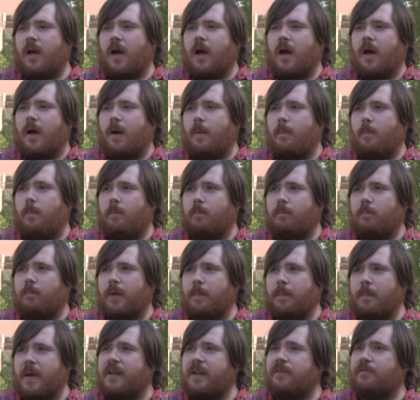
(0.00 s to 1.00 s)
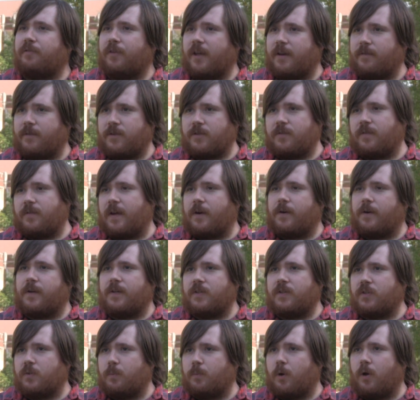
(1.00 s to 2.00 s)
In many flavors of
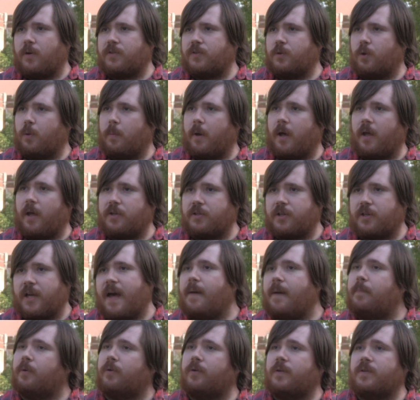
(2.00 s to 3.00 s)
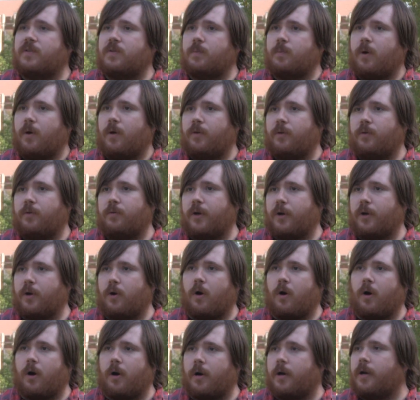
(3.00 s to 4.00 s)
anarchism, also abolish capitalism, although there
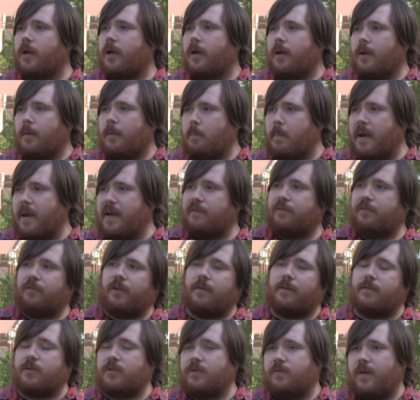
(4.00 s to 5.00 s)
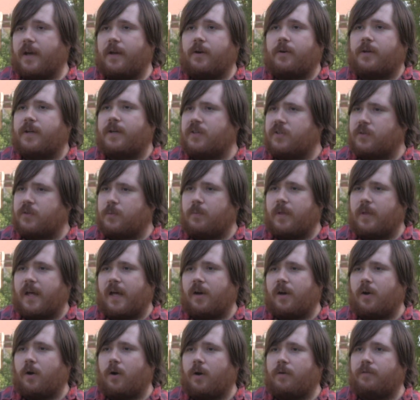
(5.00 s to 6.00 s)
are many flavors of anarchism
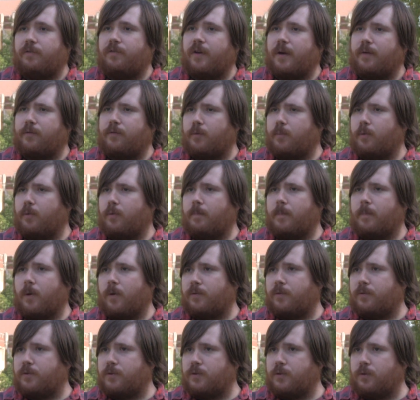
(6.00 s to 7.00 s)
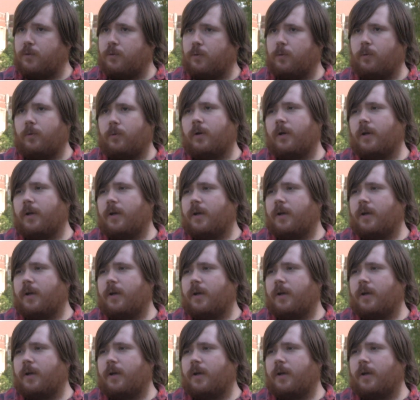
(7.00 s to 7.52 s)
that are favorable both to